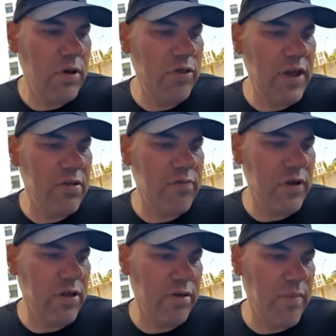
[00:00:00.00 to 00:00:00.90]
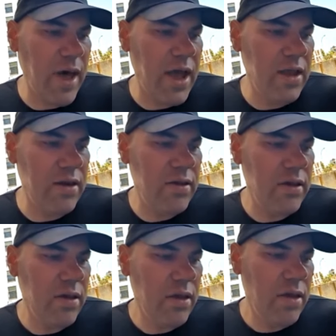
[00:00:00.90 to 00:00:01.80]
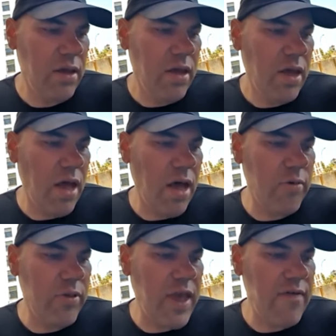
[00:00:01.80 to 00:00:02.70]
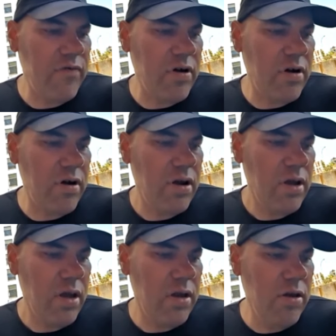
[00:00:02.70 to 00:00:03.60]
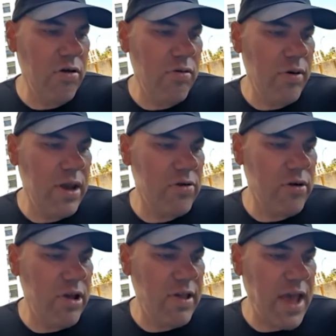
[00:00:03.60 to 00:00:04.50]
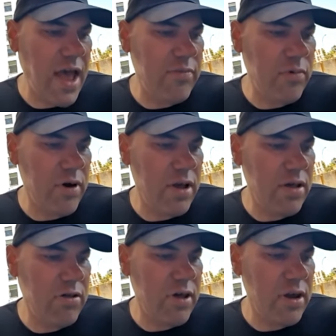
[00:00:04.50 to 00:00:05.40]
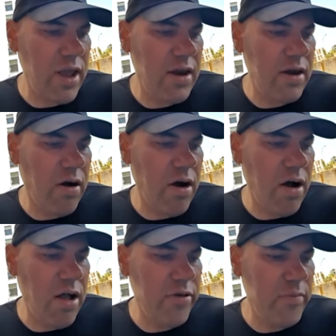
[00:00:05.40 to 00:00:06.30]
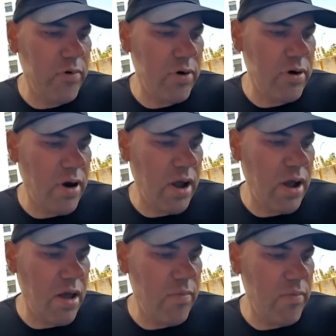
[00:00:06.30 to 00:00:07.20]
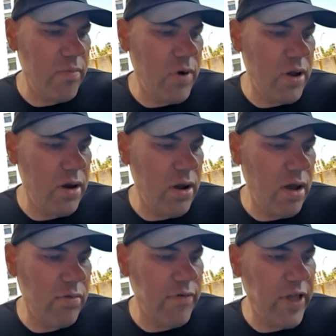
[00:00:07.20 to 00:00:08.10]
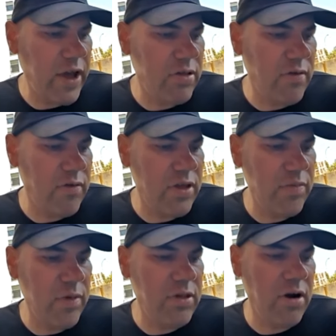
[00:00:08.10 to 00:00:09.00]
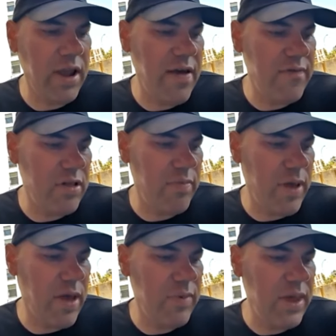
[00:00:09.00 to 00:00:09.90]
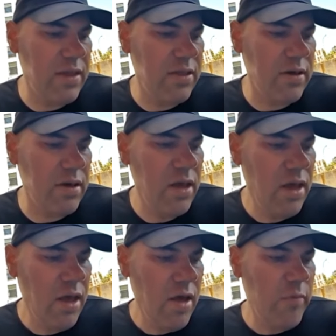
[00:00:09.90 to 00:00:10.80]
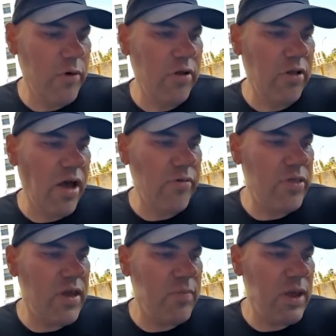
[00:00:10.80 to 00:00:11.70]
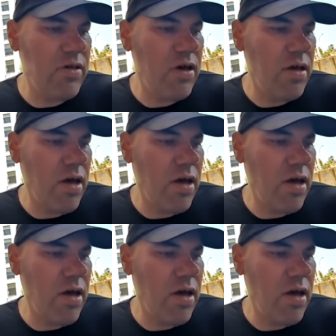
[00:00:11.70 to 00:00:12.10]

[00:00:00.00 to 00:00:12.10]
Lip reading: Two things fill the mind with ever new and increasing admiration and awe, the more one reflects over them, the starry heavens above me and the moral law within me.